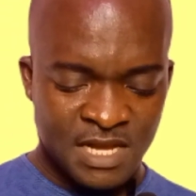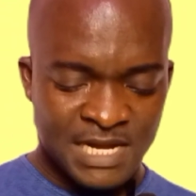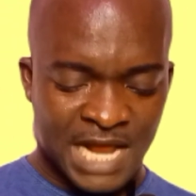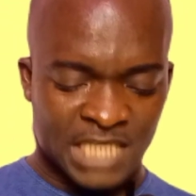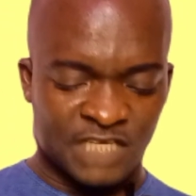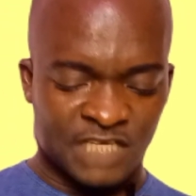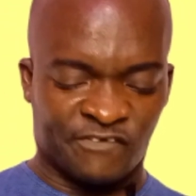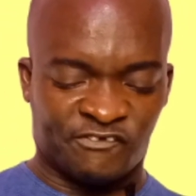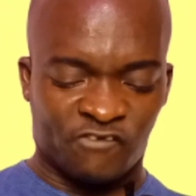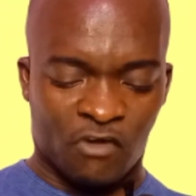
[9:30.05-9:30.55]

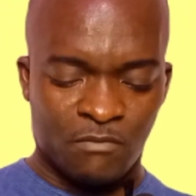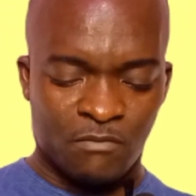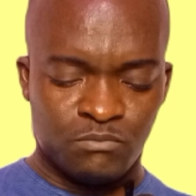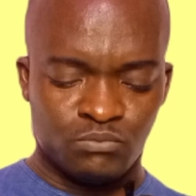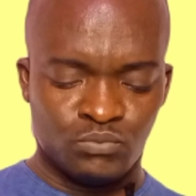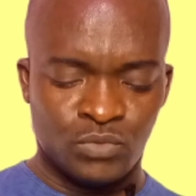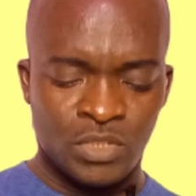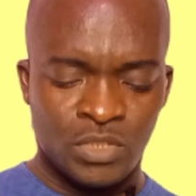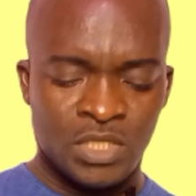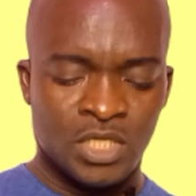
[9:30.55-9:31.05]
that's
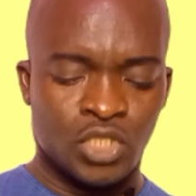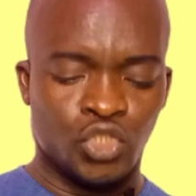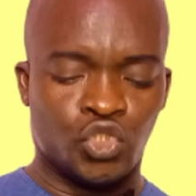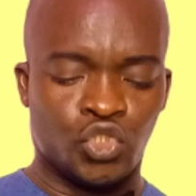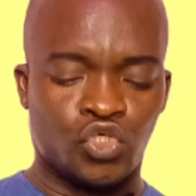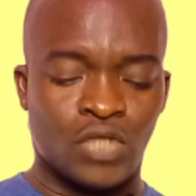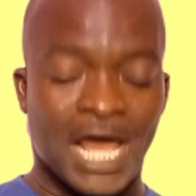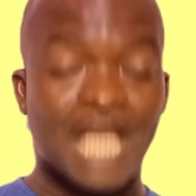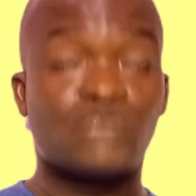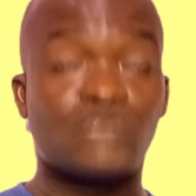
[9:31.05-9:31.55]
from
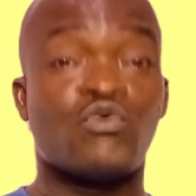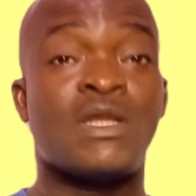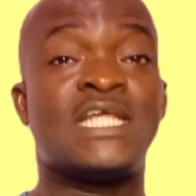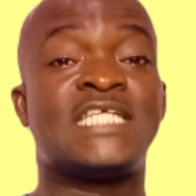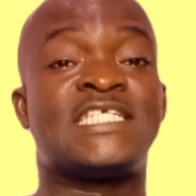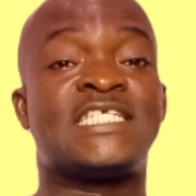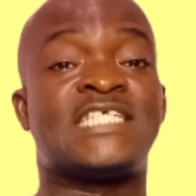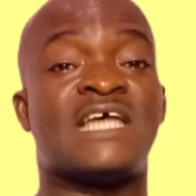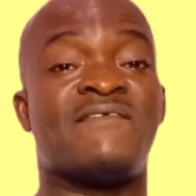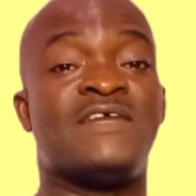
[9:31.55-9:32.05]
July
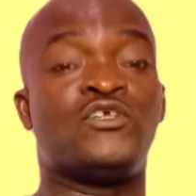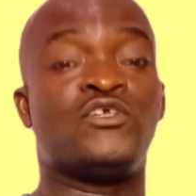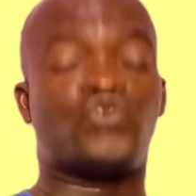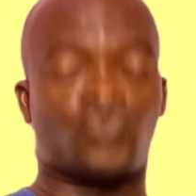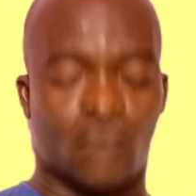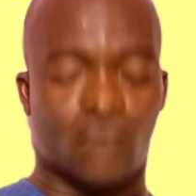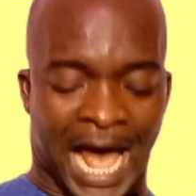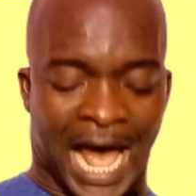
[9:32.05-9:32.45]
27 to